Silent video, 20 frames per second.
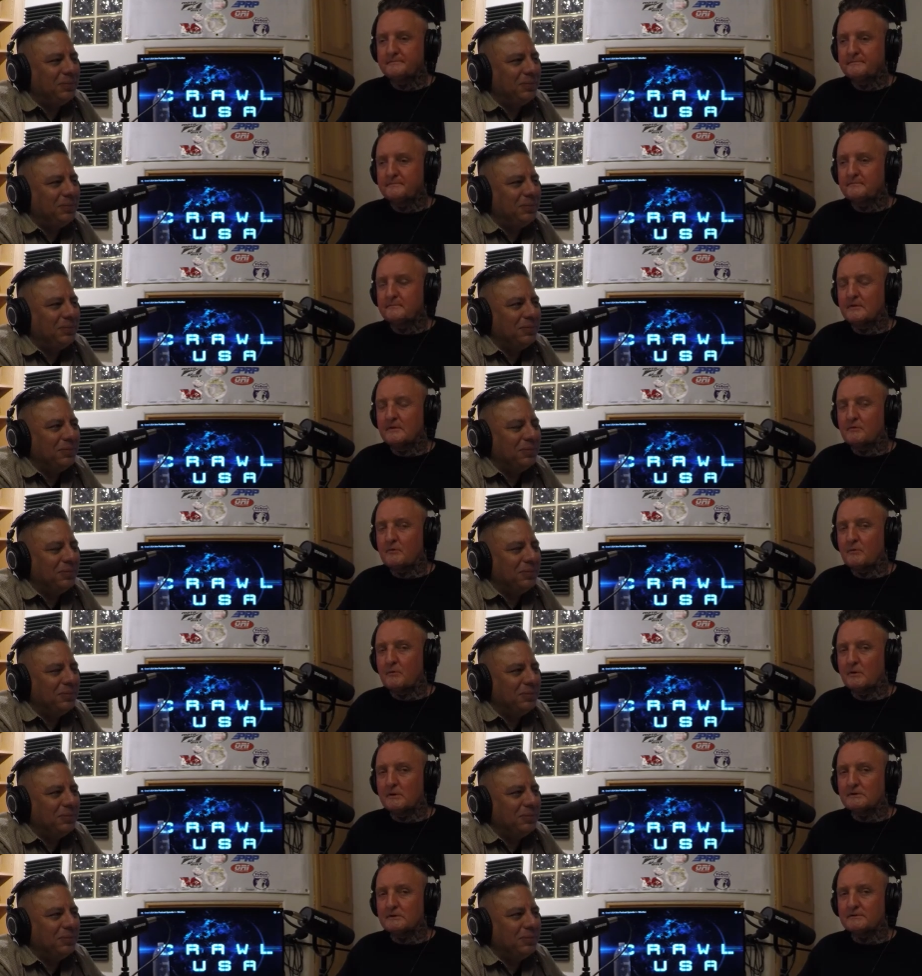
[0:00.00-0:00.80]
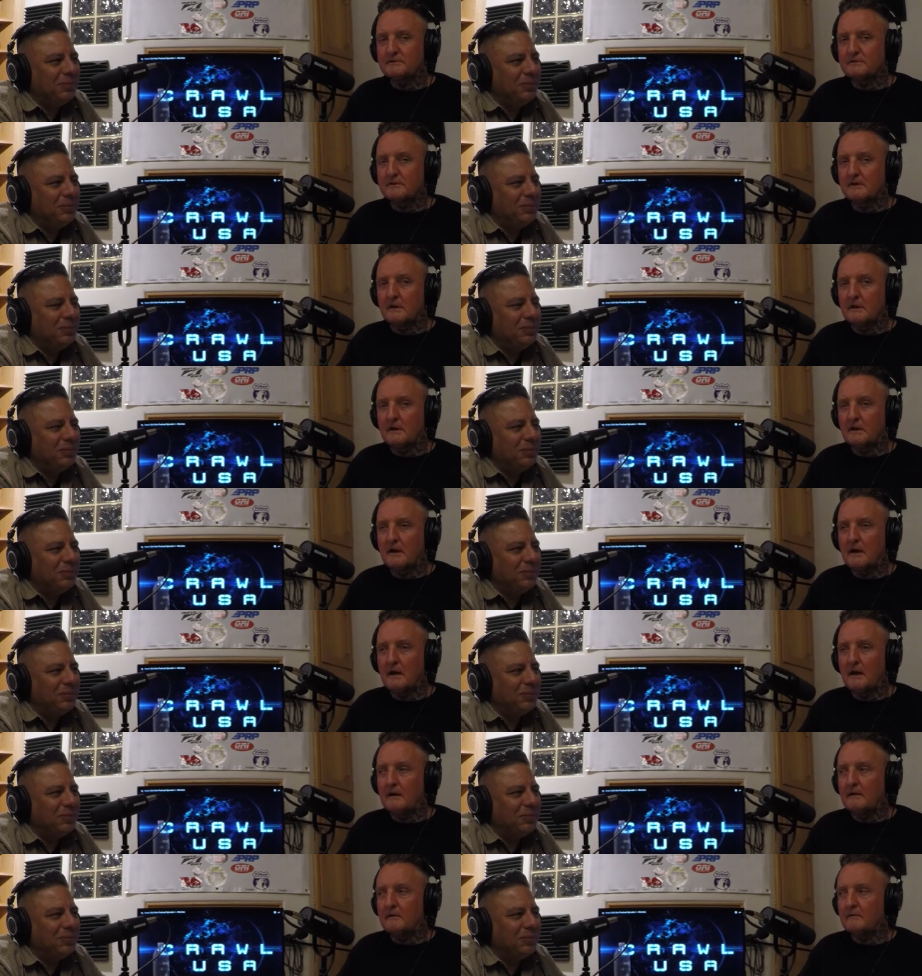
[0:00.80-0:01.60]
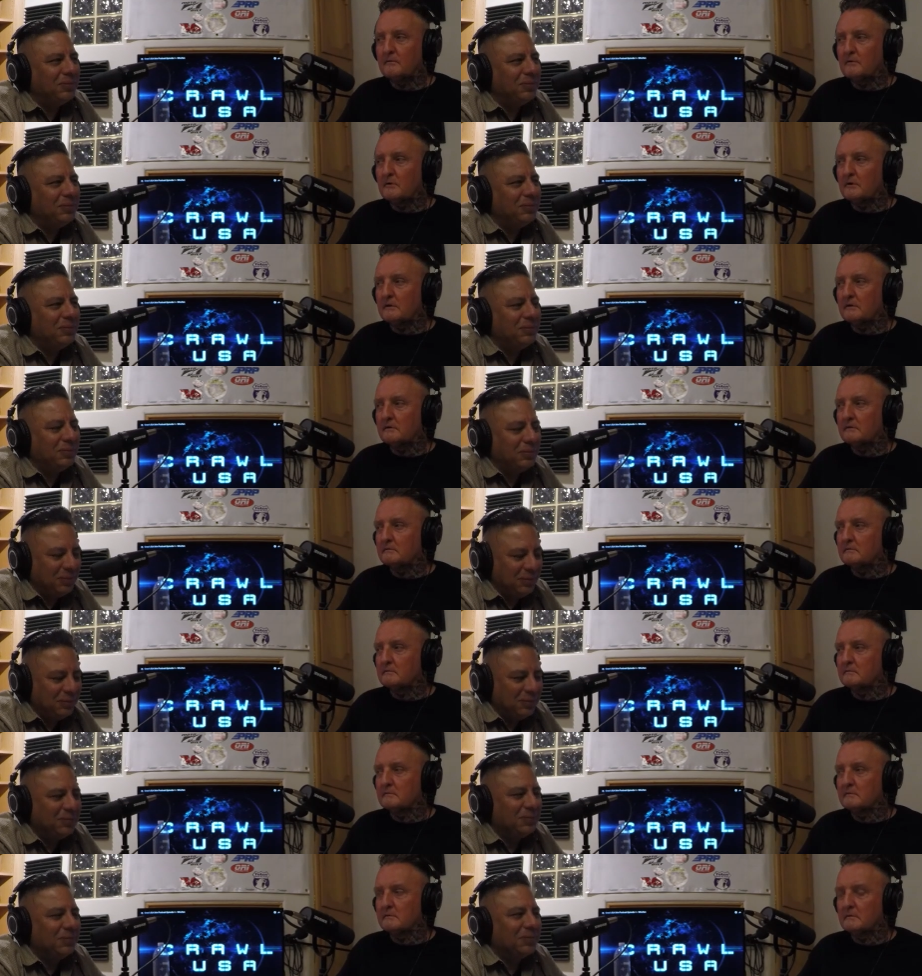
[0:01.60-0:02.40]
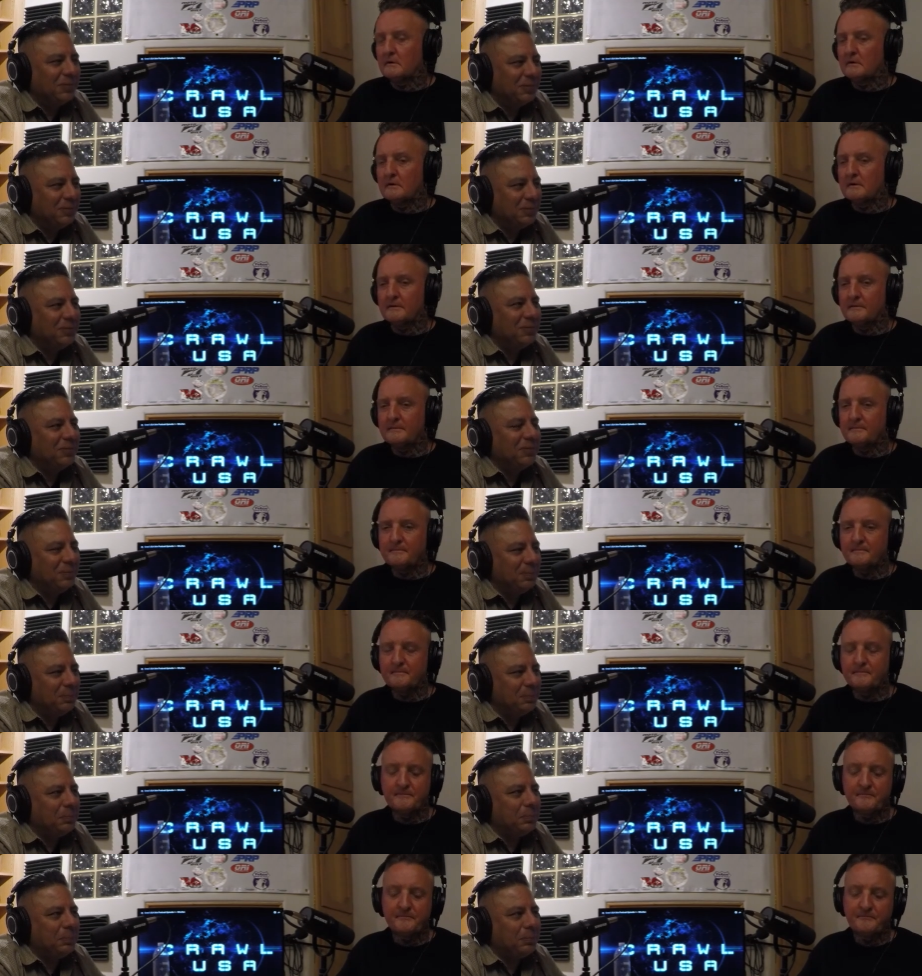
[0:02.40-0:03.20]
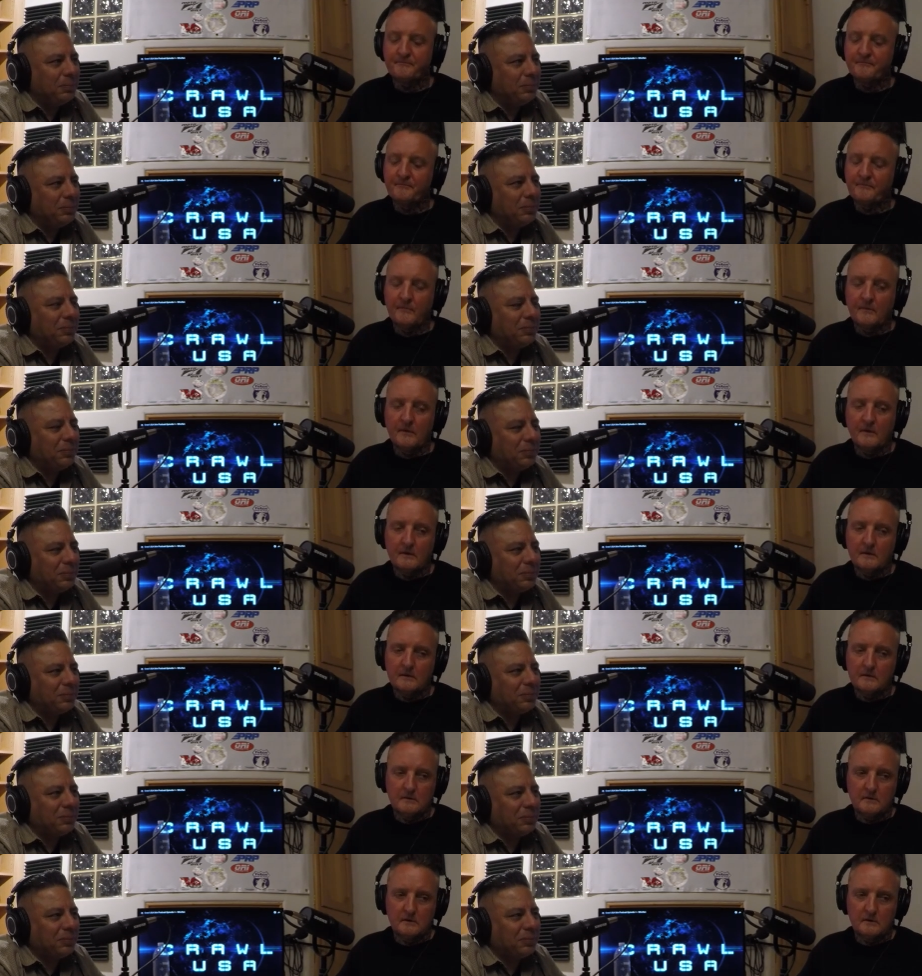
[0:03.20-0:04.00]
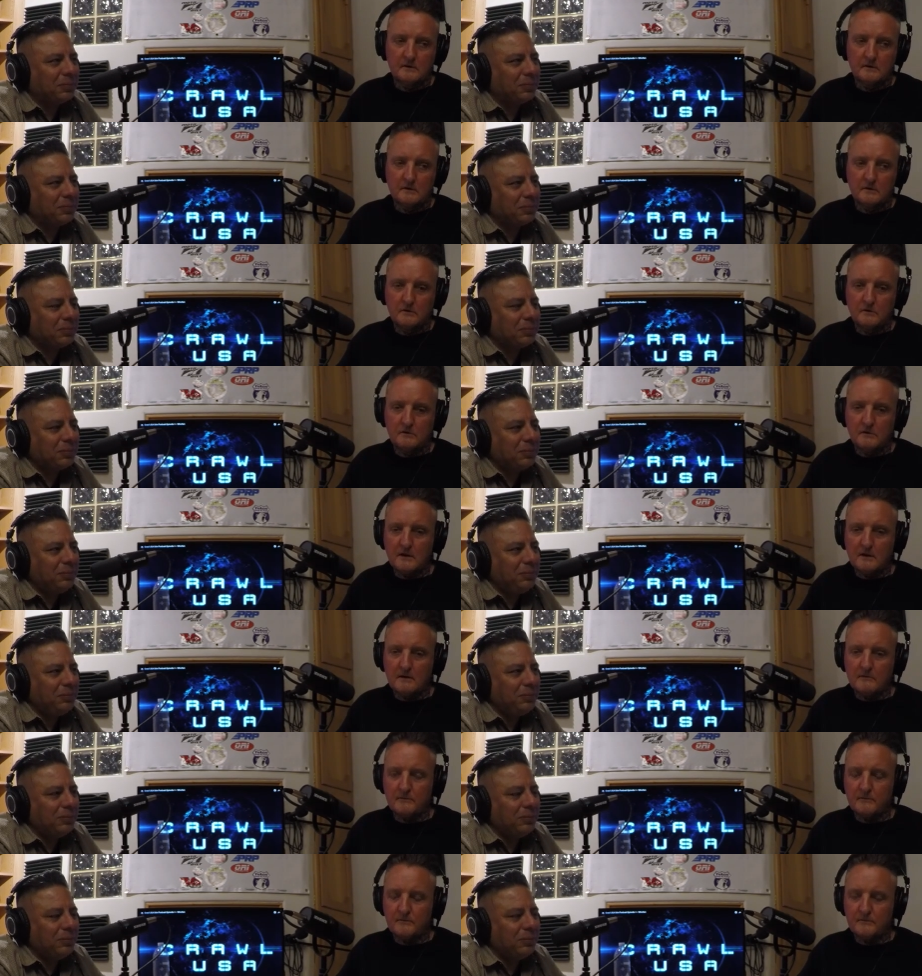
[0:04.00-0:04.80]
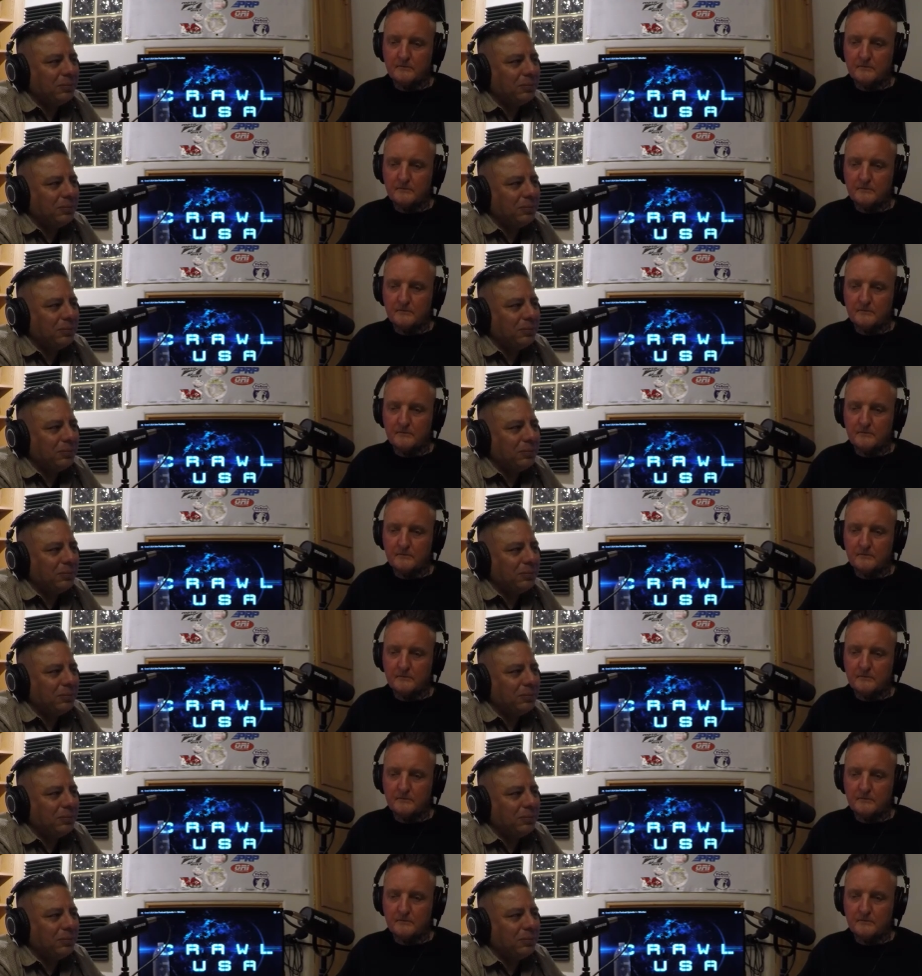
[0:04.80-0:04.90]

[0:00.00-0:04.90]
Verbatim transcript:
Speaker 1: different ways to skin a cat, right? Um, you know, you have